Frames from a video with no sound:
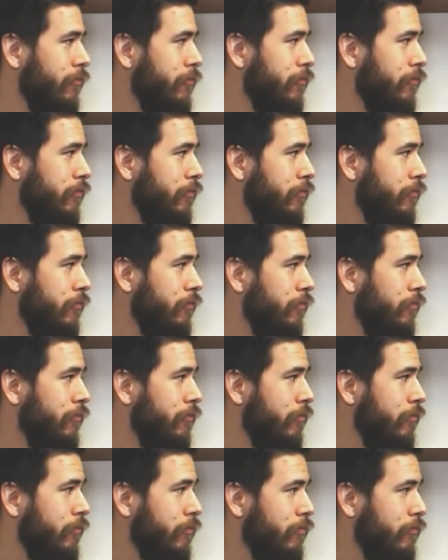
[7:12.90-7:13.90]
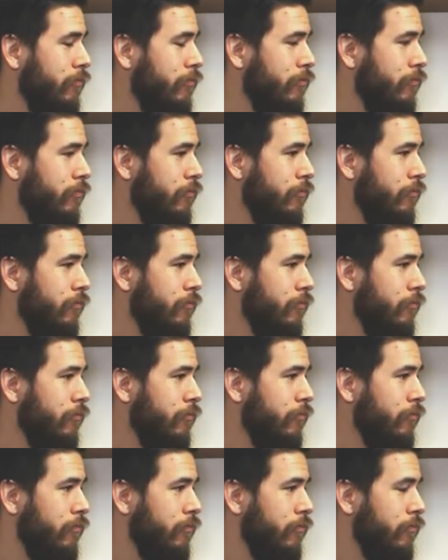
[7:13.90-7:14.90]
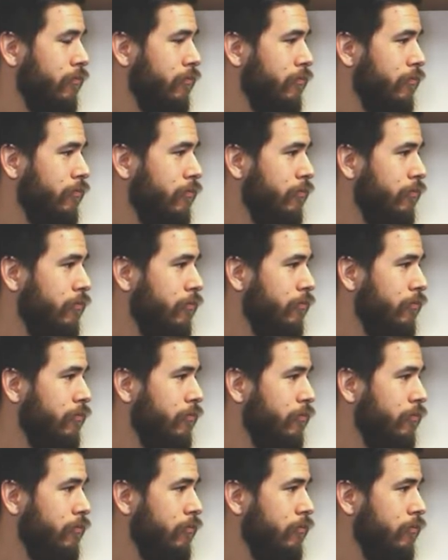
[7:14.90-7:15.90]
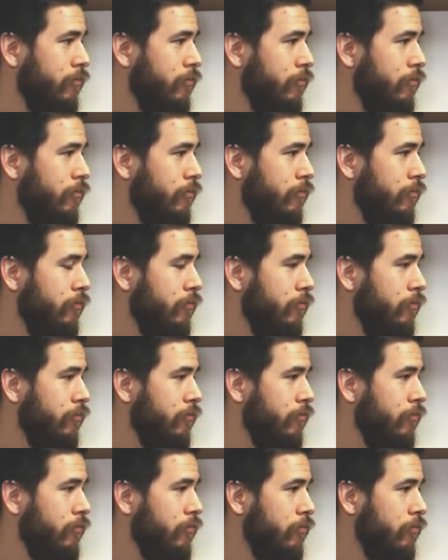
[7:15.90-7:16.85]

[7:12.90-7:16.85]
This person isn't speaking.